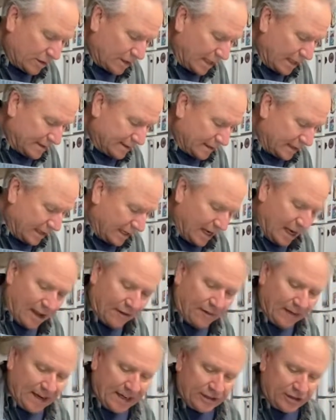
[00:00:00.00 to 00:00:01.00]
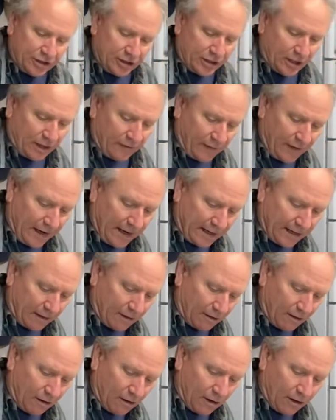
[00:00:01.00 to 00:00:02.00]
guys got to have age stuff hanging
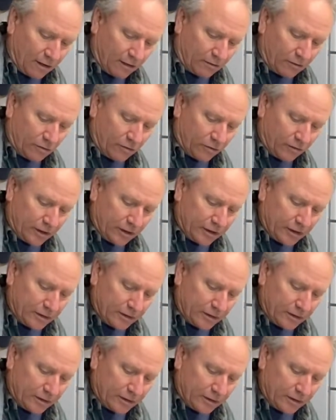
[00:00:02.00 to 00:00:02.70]
all over us.